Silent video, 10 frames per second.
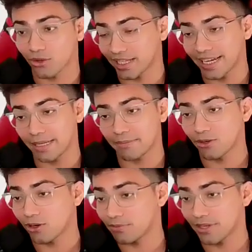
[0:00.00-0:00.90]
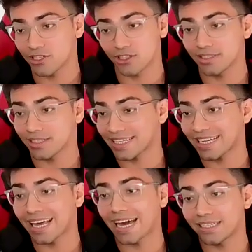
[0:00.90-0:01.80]
Not hype, not pressure, just
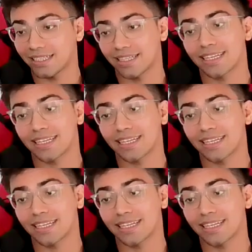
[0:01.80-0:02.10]
clarity.